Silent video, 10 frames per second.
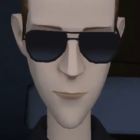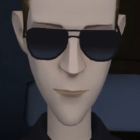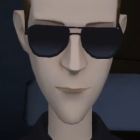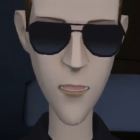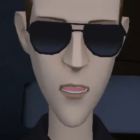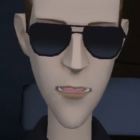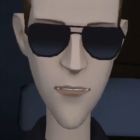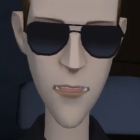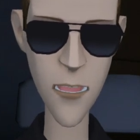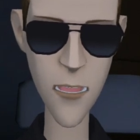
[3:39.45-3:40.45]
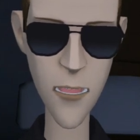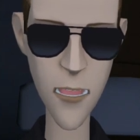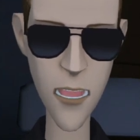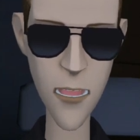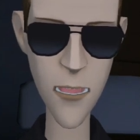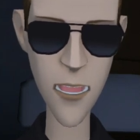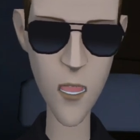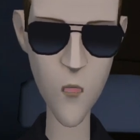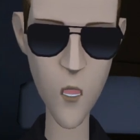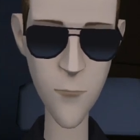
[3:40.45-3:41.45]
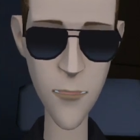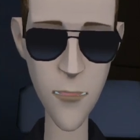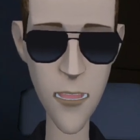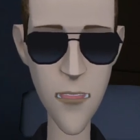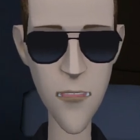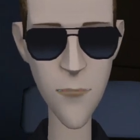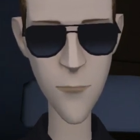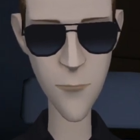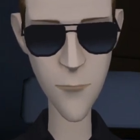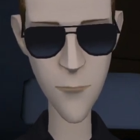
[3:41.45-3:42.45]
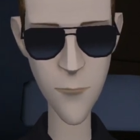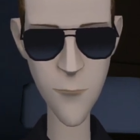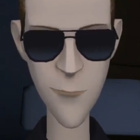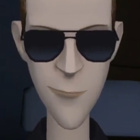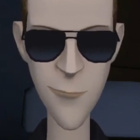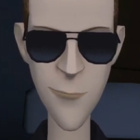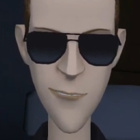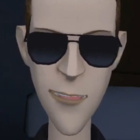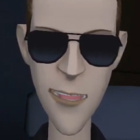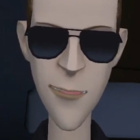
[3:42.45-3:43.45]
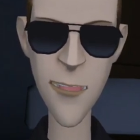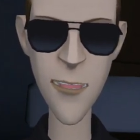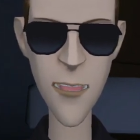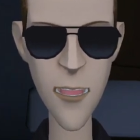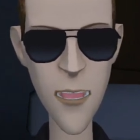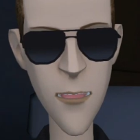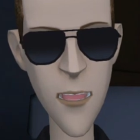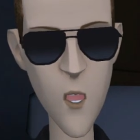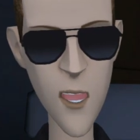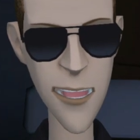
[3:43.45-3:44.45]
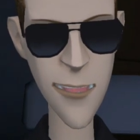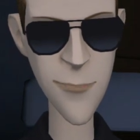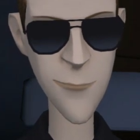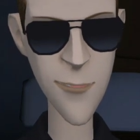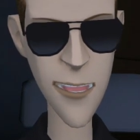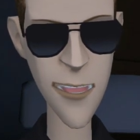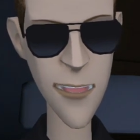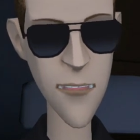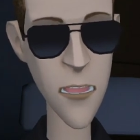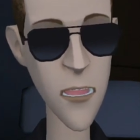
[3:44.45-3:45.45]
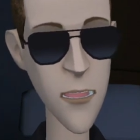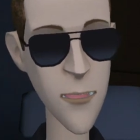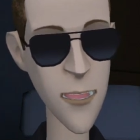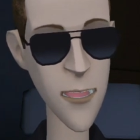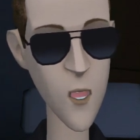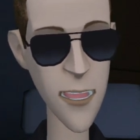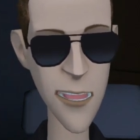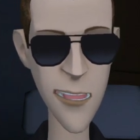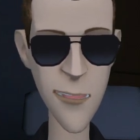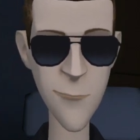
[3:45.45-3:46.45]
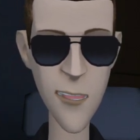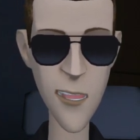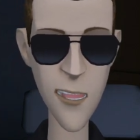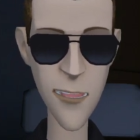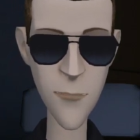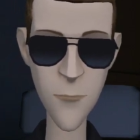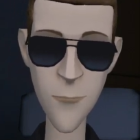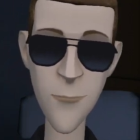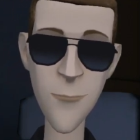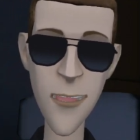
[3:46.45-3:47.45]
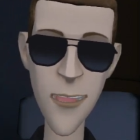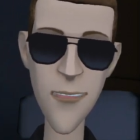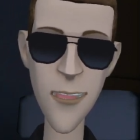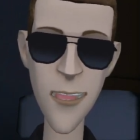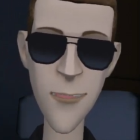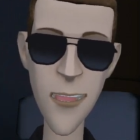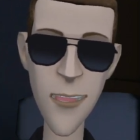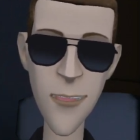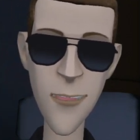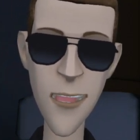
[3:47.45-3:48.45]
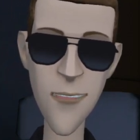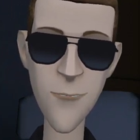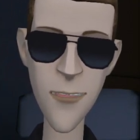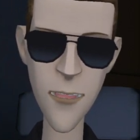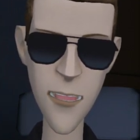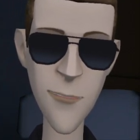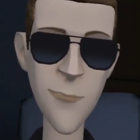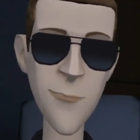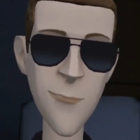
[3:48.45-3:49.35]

I'm good at figuring things out for myself, finding practical solutions when difficult situations emerge is a valuable asset of mine.